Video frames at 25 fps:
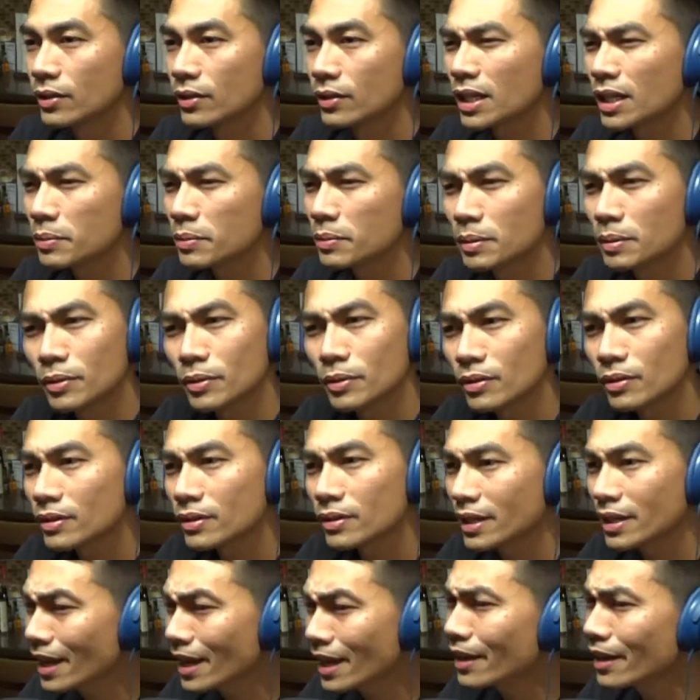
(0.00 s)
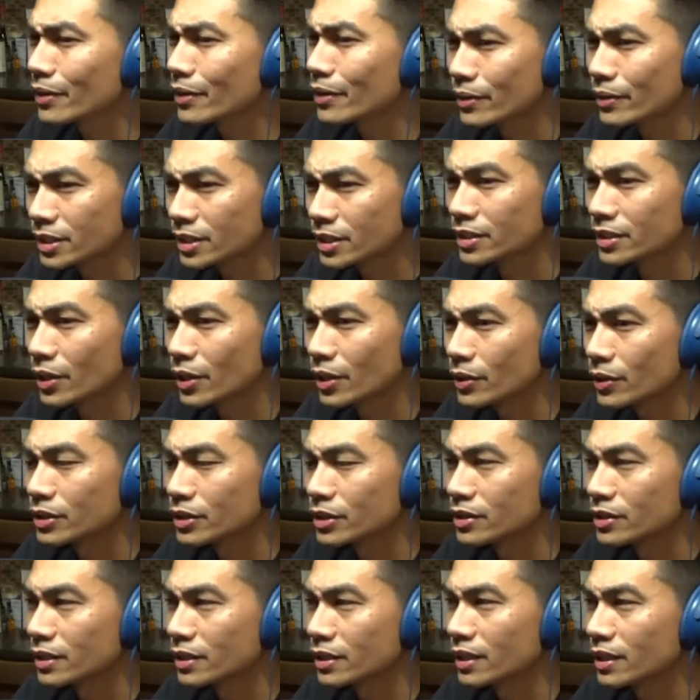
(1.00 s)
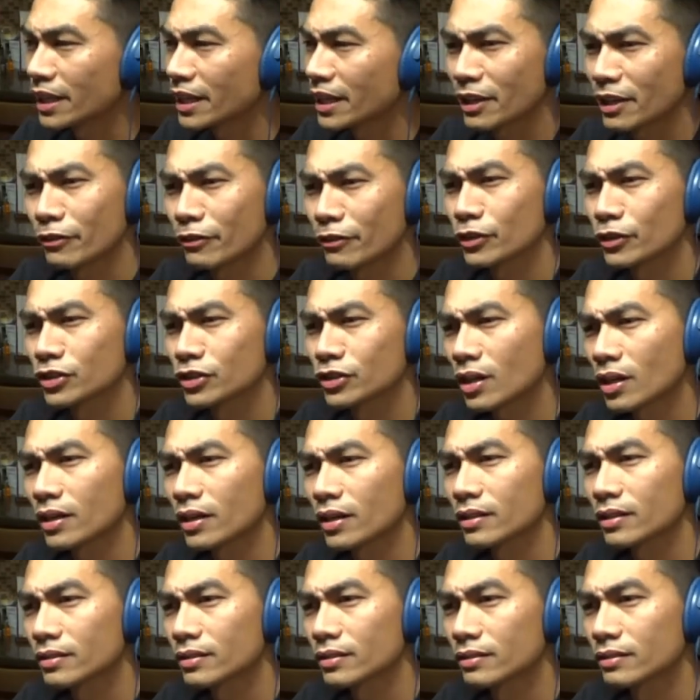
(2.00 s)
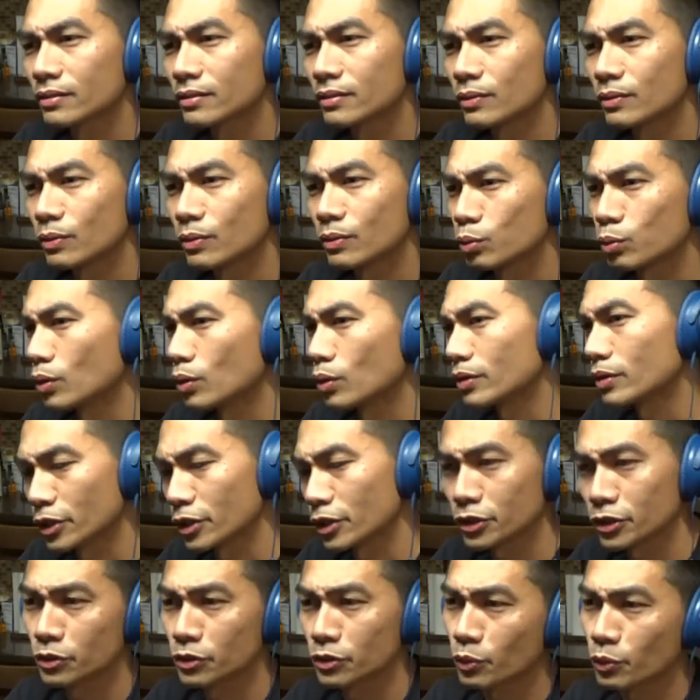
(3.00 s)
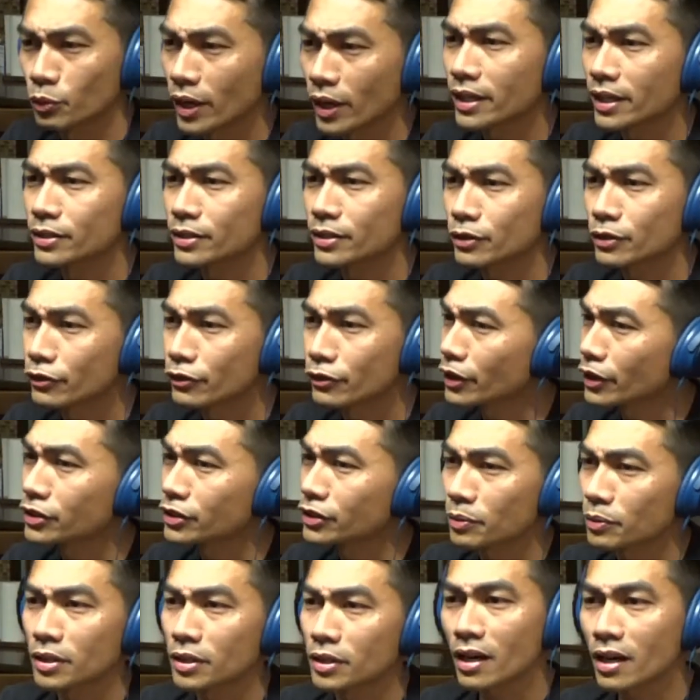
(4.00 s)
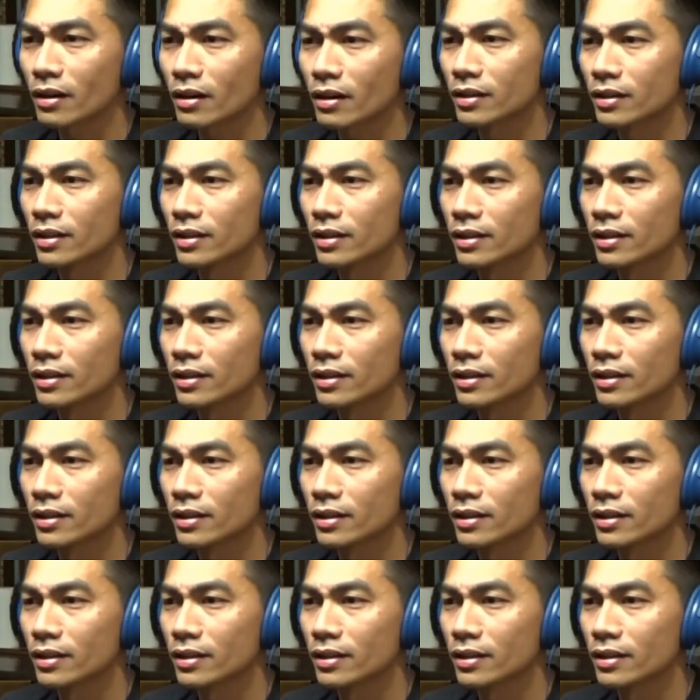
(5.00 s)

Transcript: You know, letting people know that, yeah, there's like, if you're stuck, well, here's a way to figure something out.